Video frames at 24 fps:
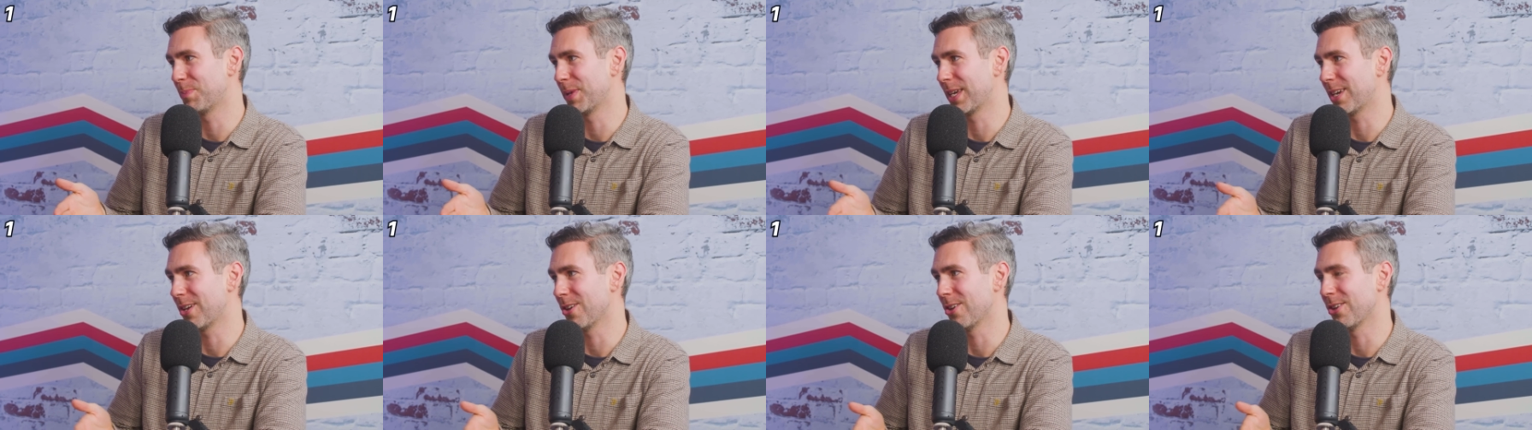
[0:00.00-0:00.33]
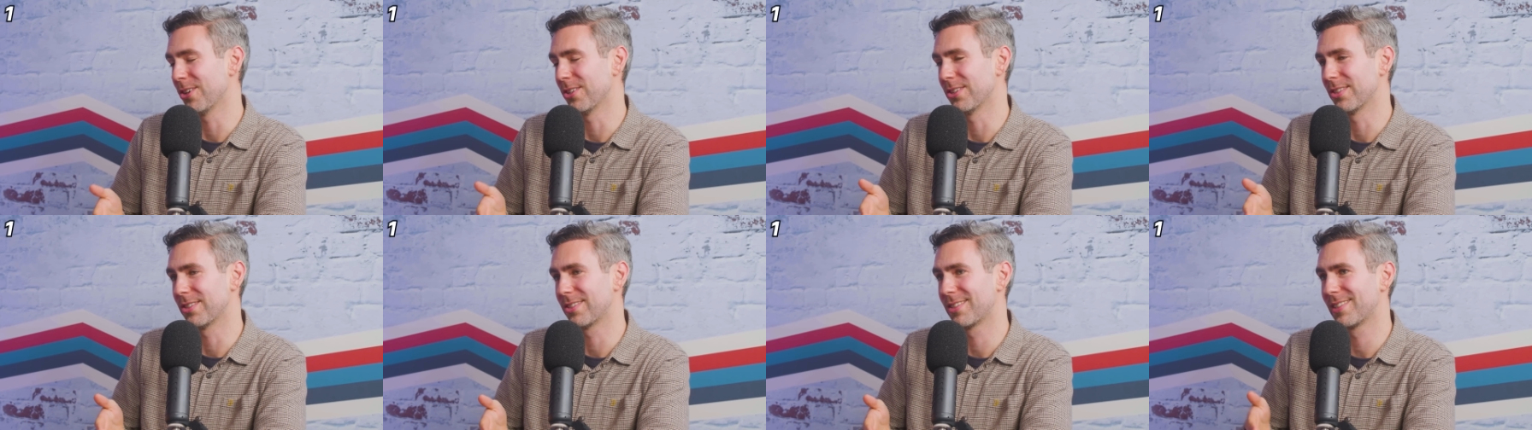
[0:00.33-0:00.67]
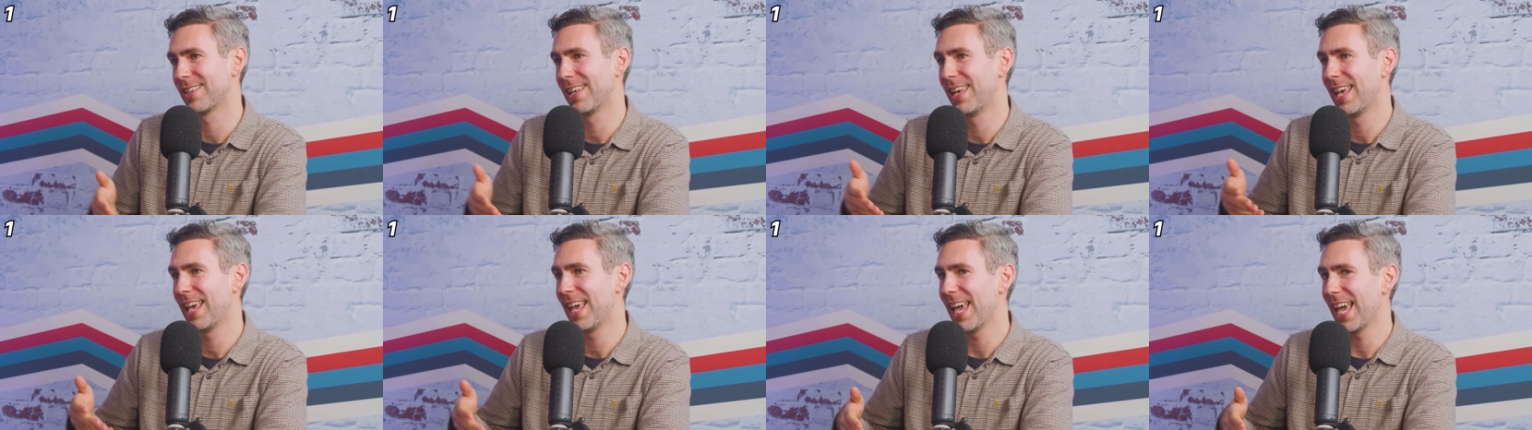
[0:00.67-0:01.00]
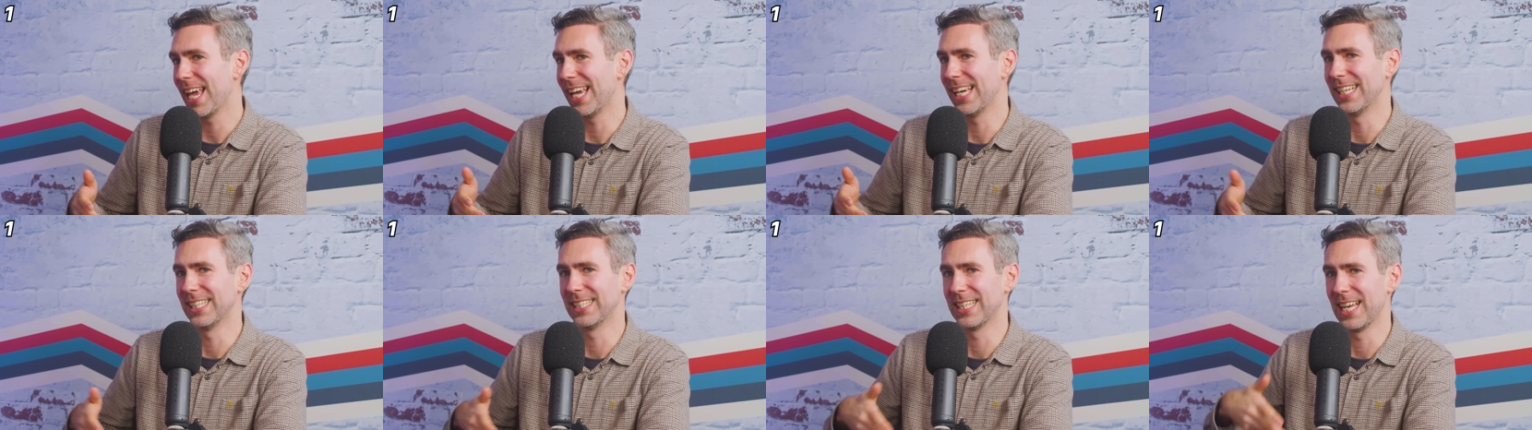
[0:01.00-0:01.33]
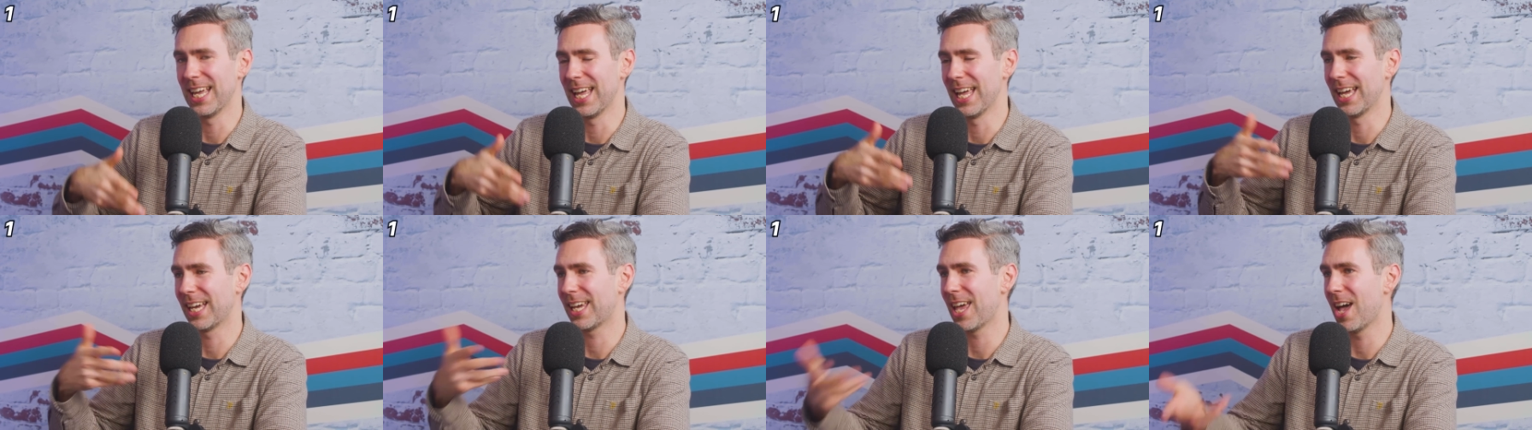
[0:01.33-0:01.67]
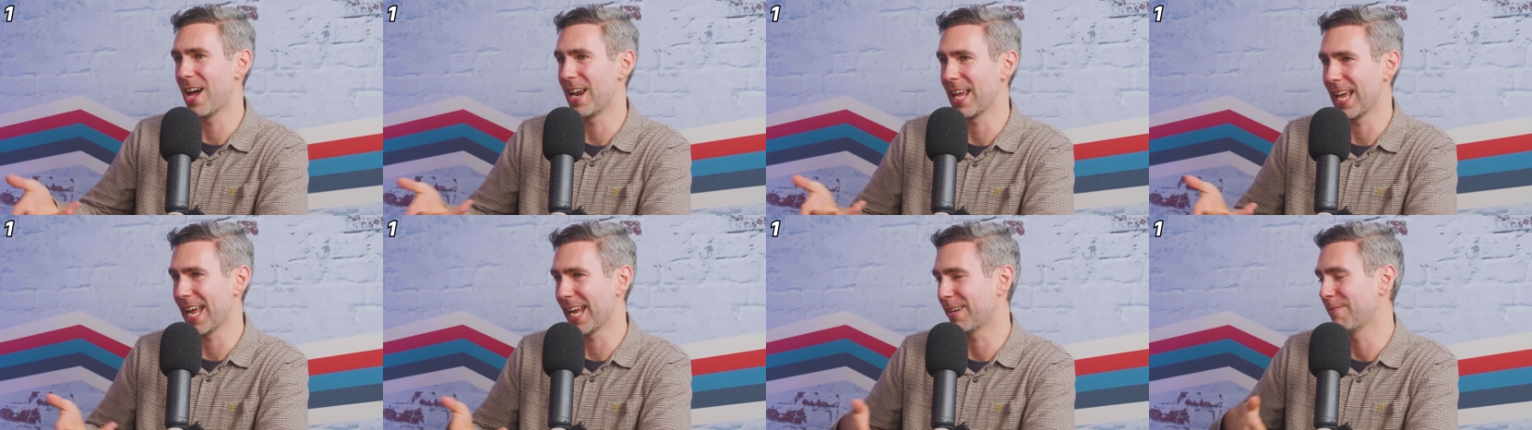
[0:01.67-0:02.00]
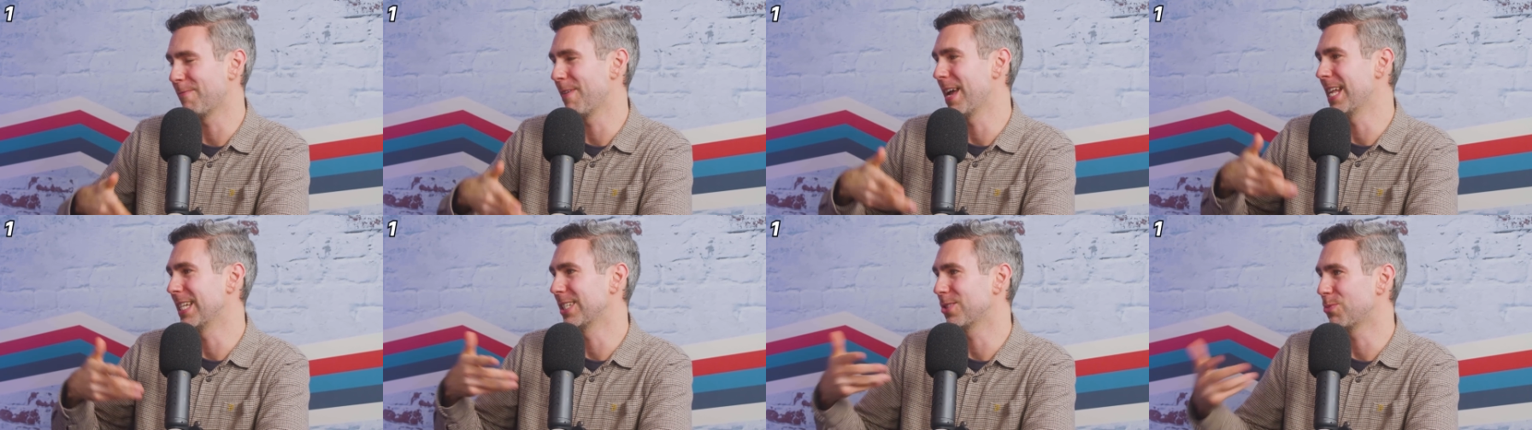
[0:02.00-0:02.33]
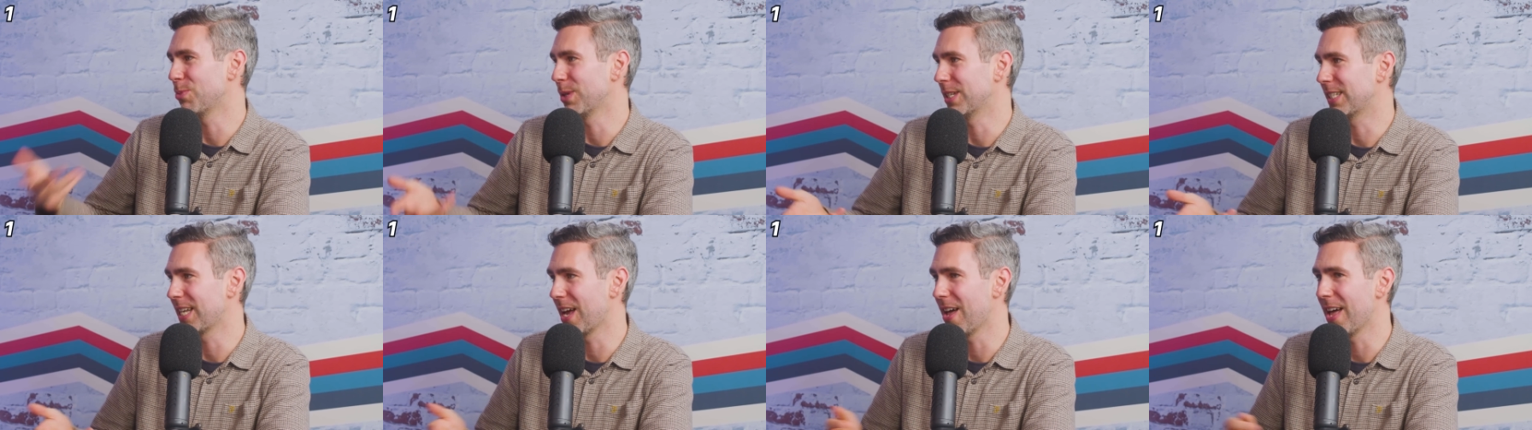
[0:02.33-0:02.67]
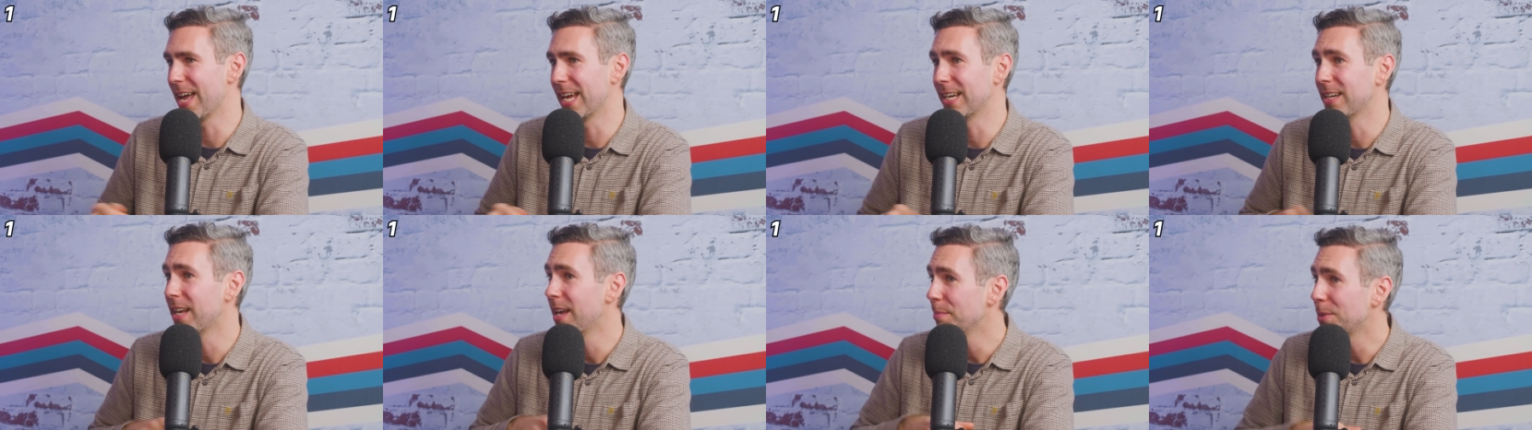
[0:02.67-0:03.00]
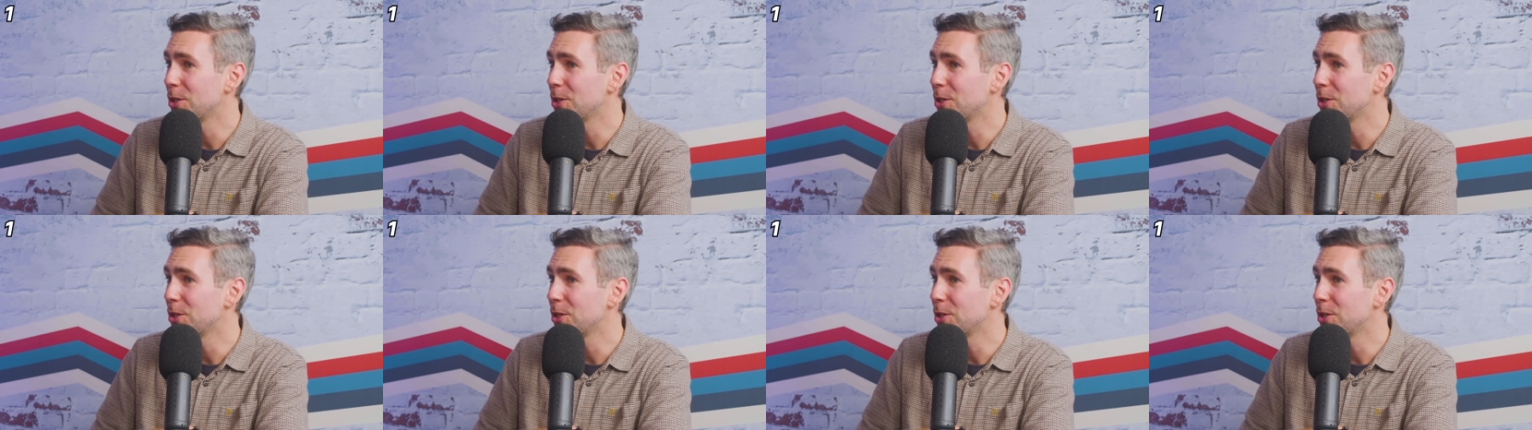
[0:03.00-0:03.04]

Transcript: because he's a cardiac events retired.